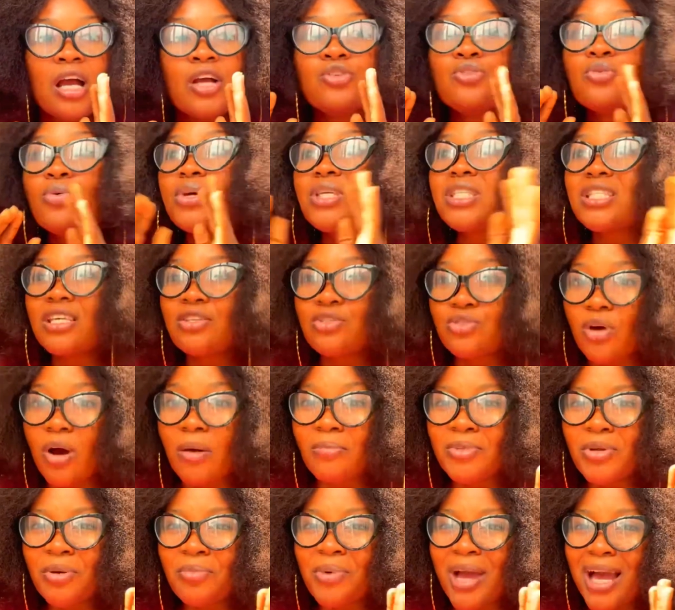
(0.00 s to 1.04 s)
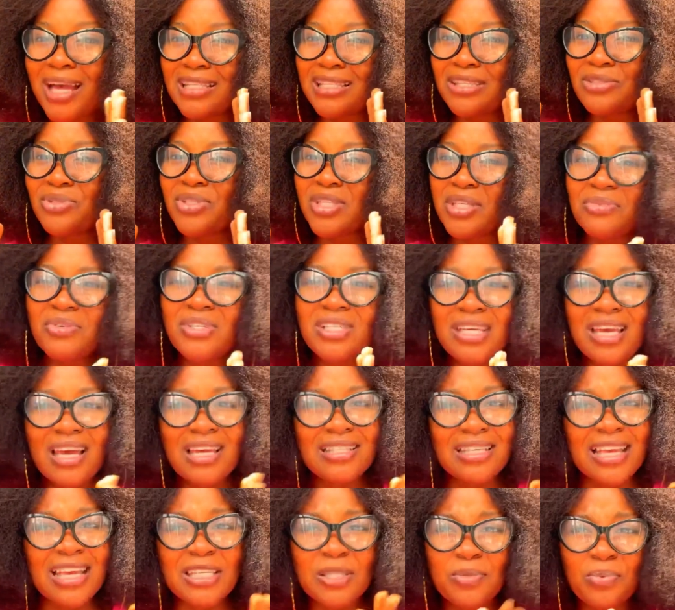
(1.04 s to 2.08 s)
You will see some, they'll be asking you 3
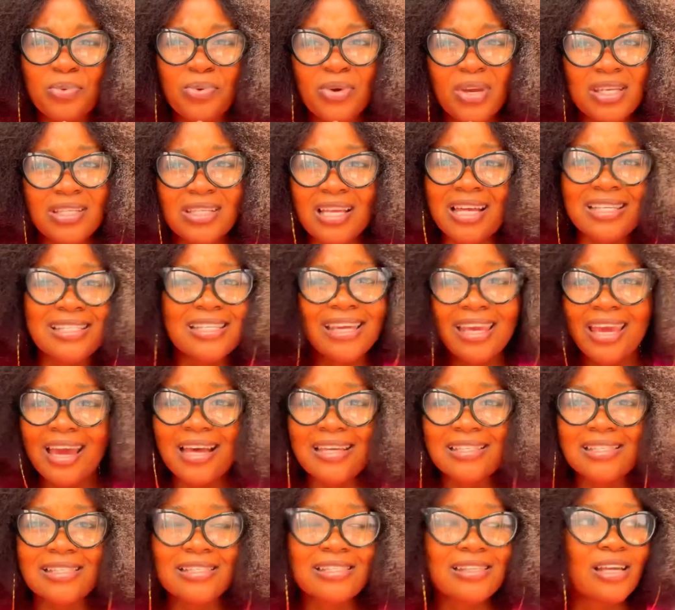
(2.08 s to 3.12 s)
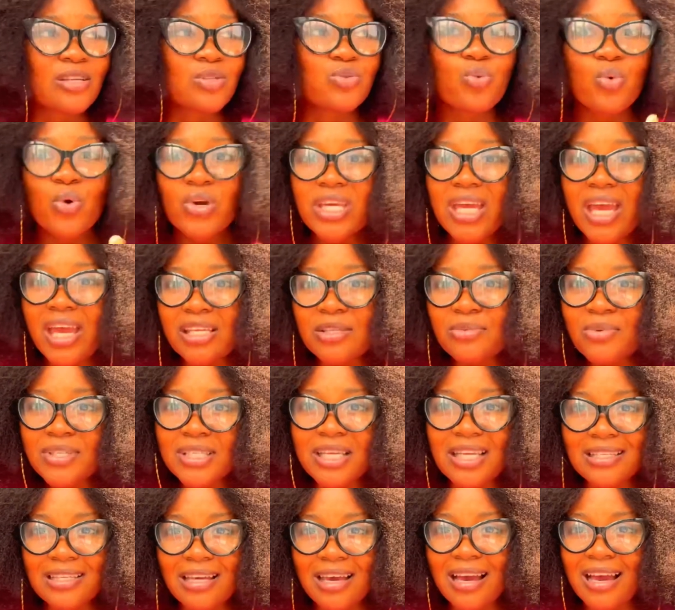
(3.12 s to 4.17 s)
years experience as a care assistant, 1 year experience
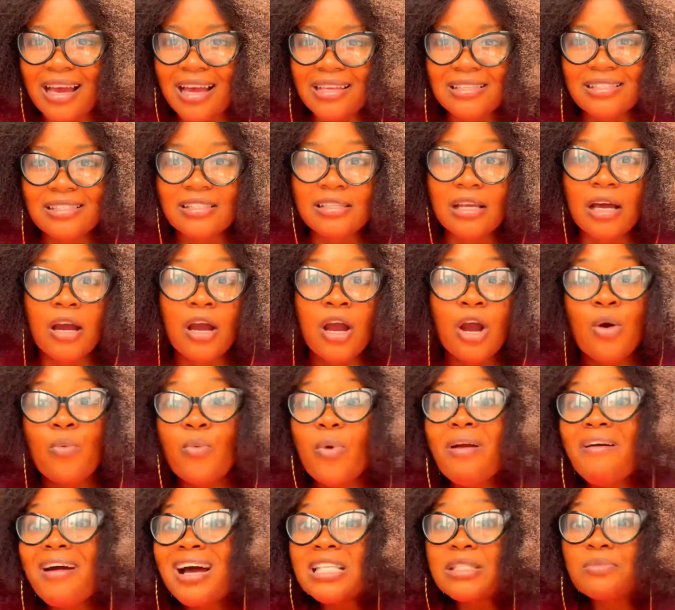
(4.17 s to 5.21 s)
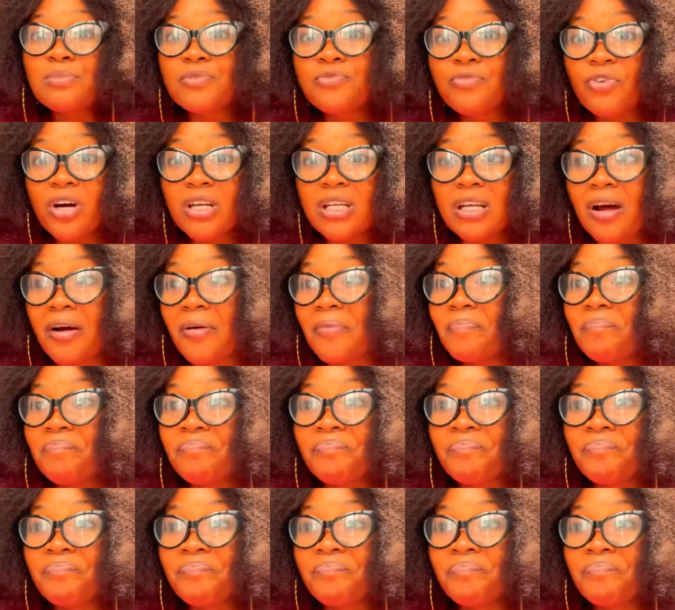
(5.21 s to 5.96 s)
as a care assistant, whereas before now